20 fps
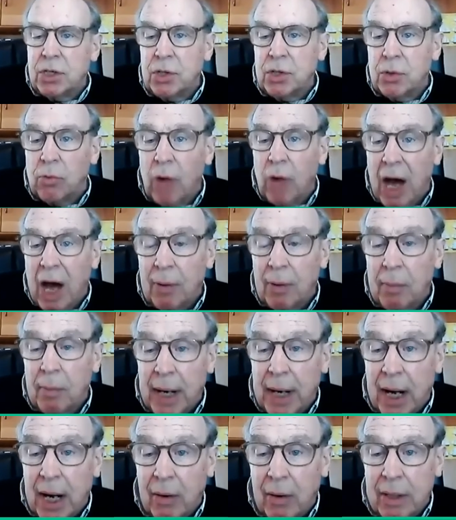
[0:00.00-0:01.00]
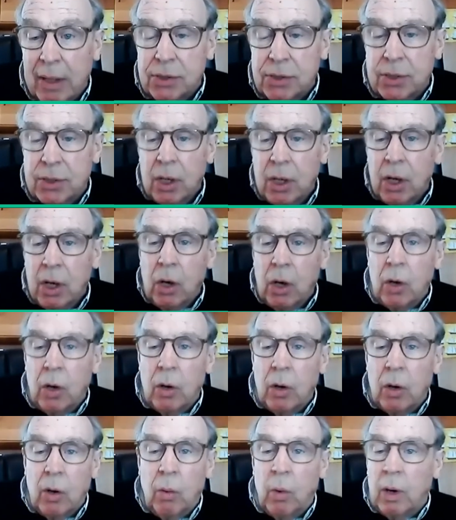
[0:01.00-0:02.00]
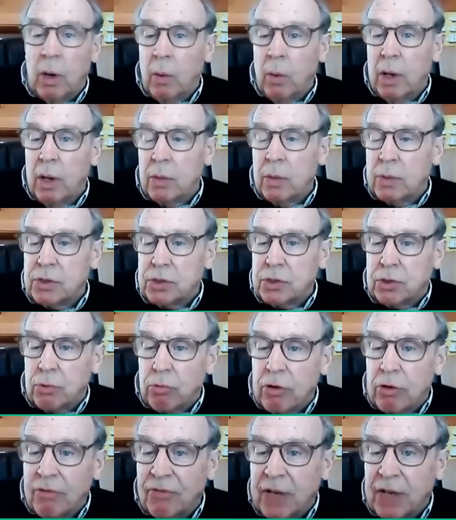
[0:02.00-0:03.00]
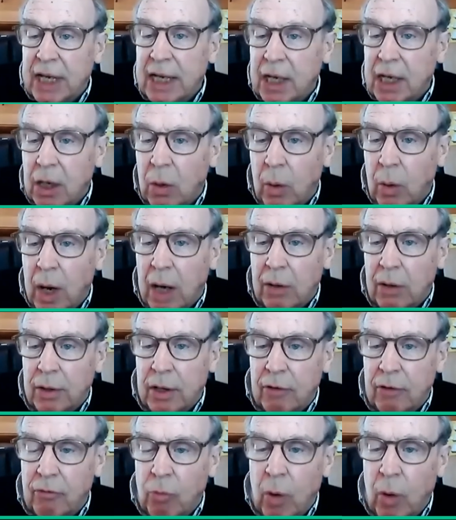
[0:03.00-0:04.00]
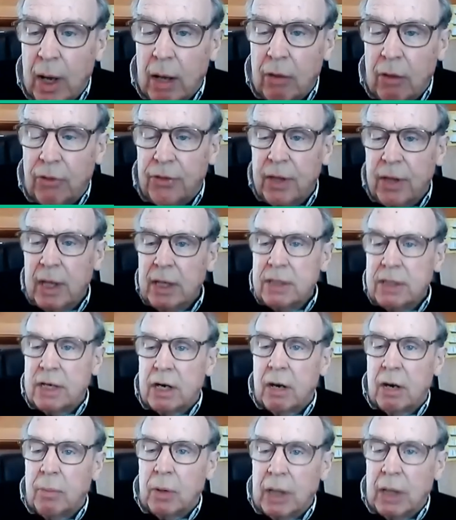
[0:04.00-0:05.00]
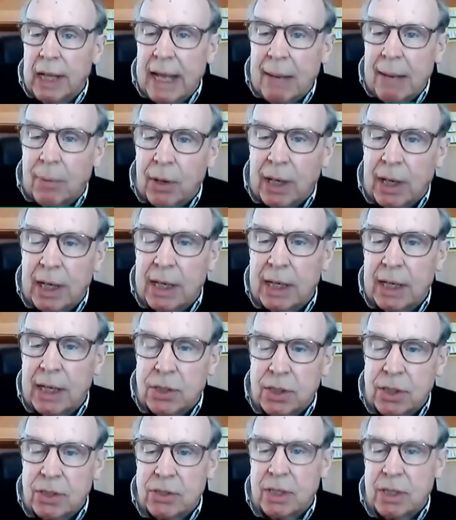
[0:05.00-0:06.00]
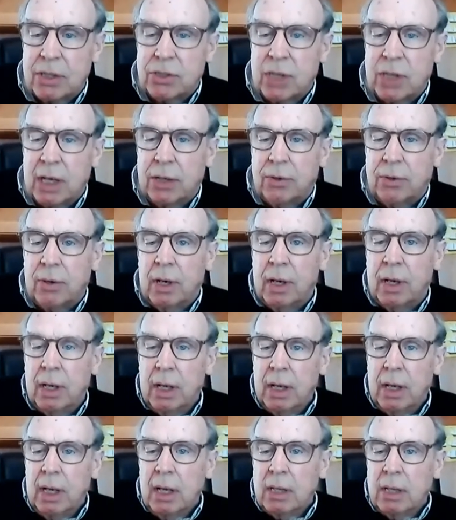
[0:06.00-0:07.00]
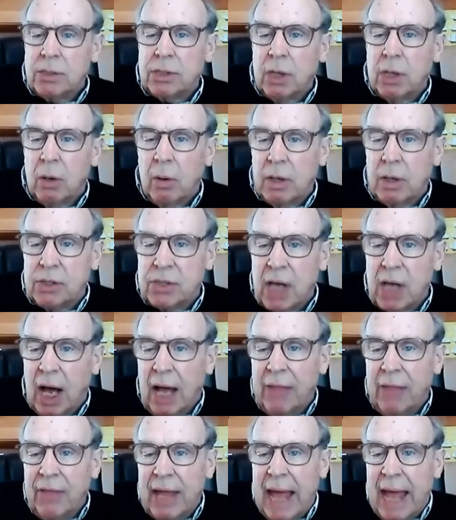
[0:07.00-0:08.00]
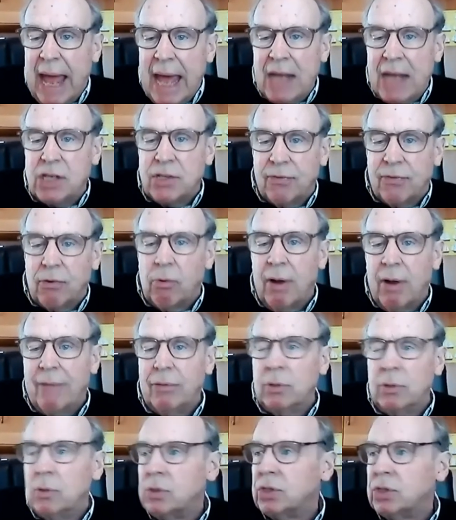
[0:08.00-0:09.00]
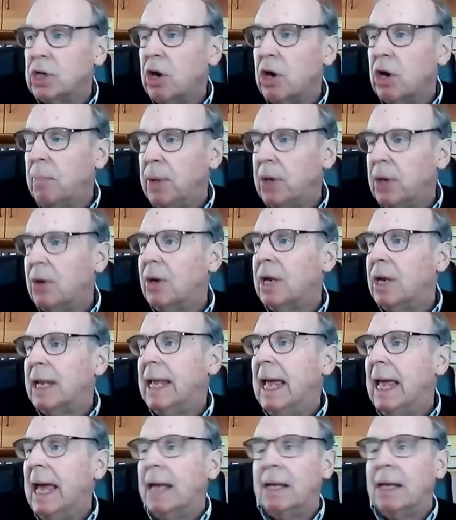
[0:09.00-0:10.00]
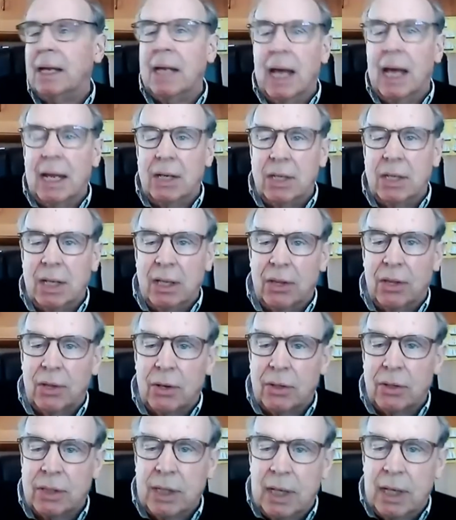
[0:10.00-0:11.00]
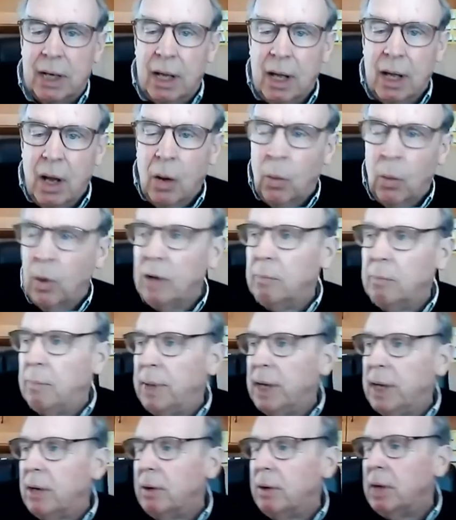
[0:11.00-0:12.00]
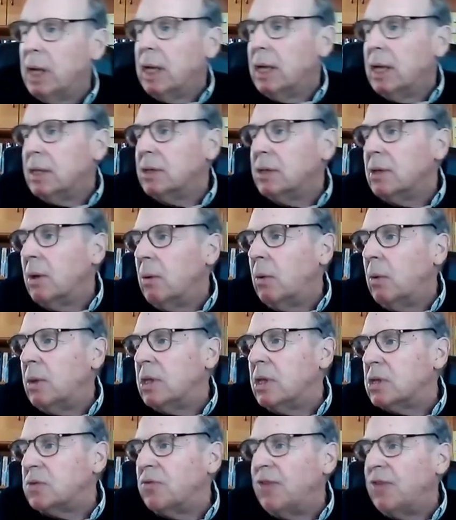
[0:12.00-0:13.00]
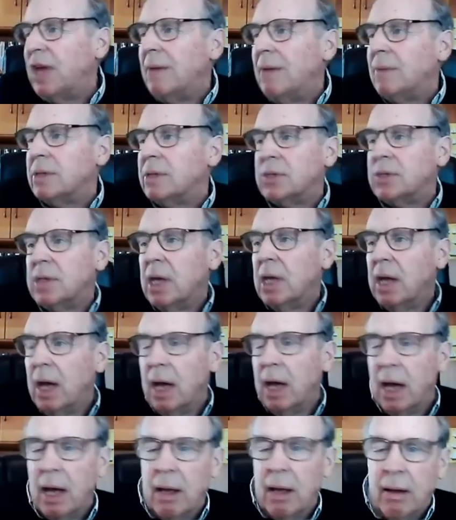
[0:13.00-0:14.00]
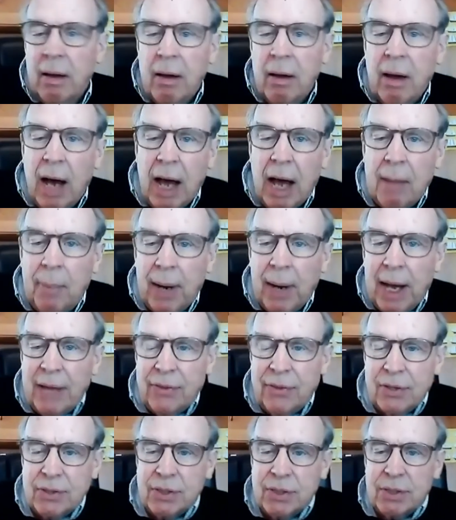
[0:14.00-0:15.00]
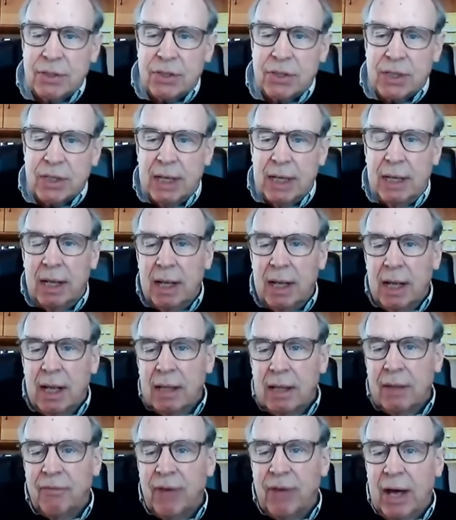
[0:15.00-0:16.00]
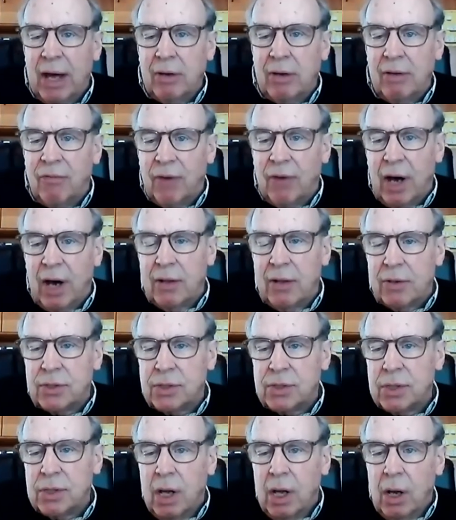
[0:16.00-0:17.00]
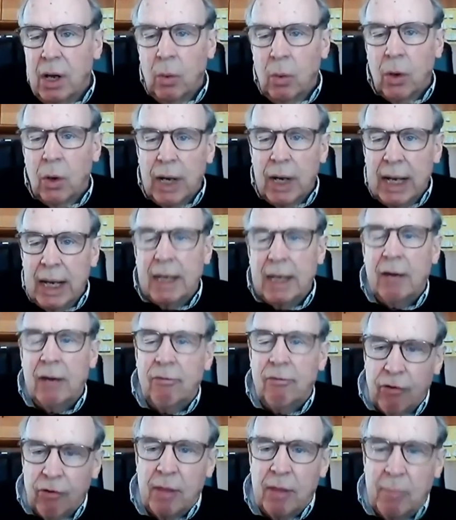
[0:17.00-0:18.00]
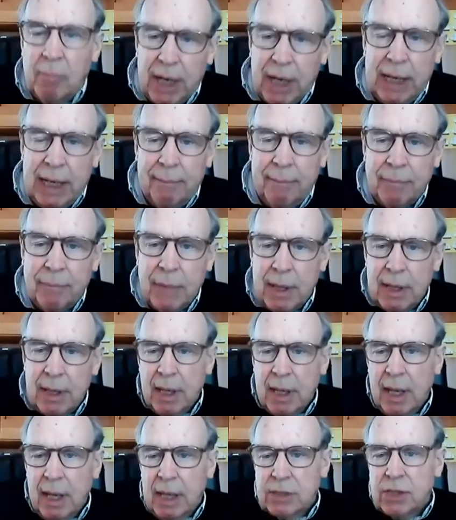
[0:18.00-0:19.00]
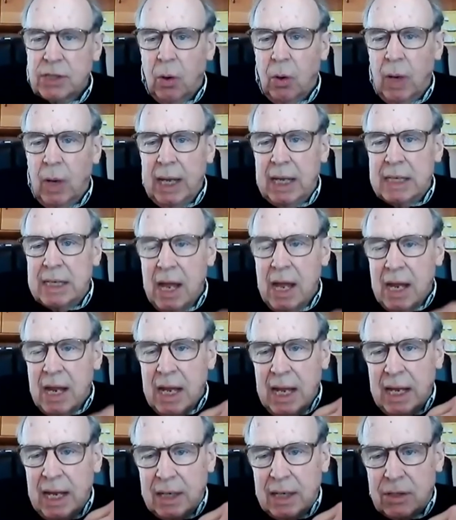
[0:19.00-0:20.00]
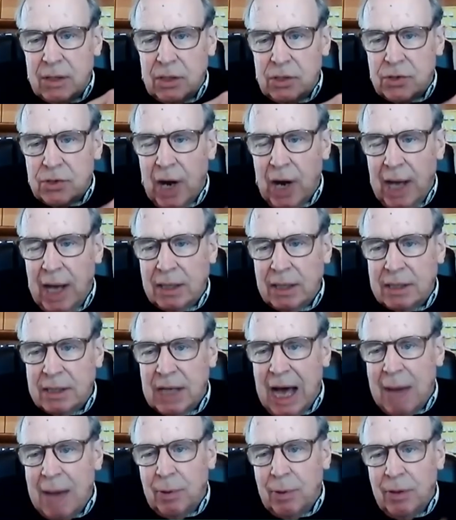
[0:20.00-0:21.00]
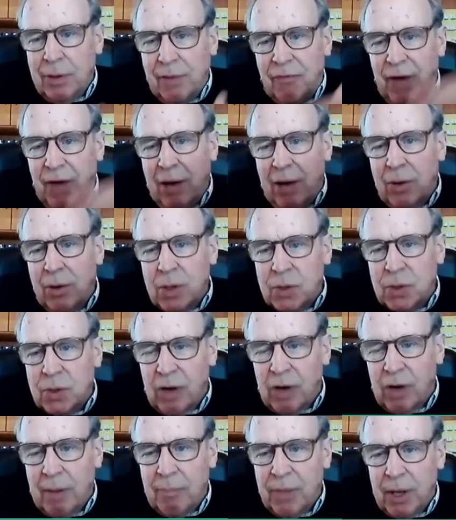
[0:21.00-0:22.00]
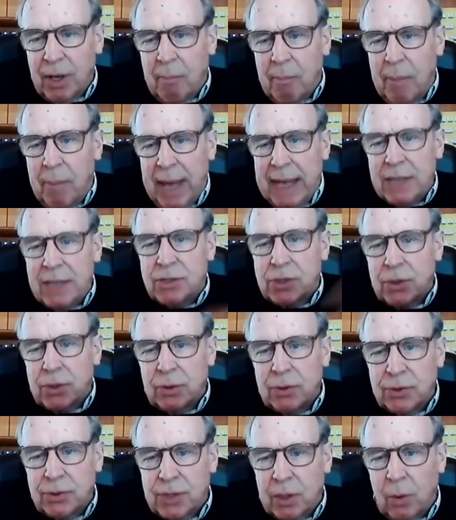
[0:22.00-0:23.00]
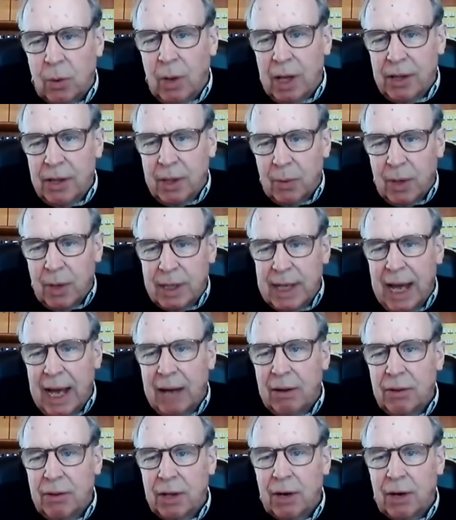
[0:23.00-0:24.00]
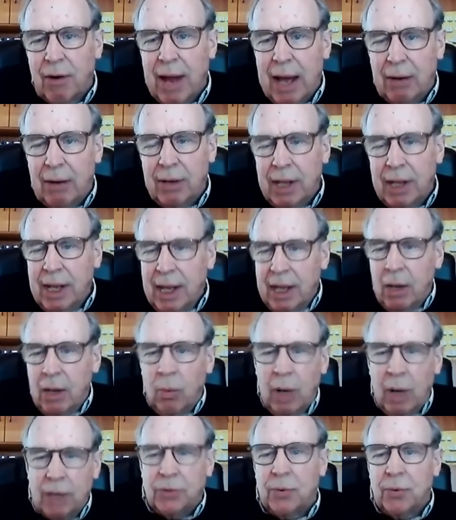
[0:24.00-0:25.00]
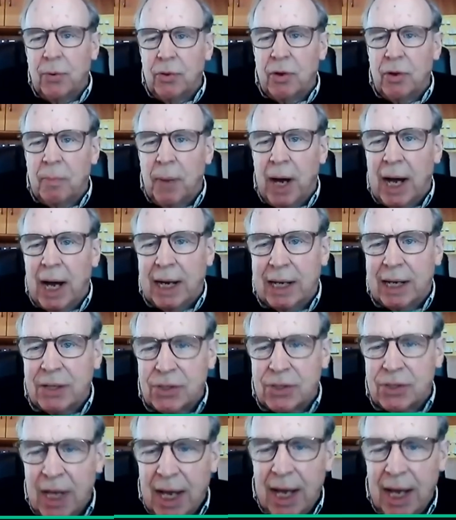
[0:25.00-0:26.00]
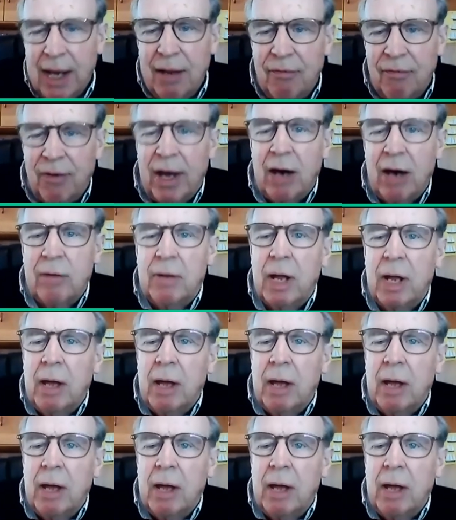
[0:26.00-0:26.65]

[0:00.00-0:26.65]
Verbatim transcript: the robber barons, when where there was terrific inequality of wealth, terrible labor conditions, etc. So it was on the edge of a revolutionary period again in 1913, when Beard, with his famous uh, hypothesis, said the founding fathers were in it for the money. So he he tried to topple the founders from their pedestals, and while they were down on the ground, he went through their pockets and he found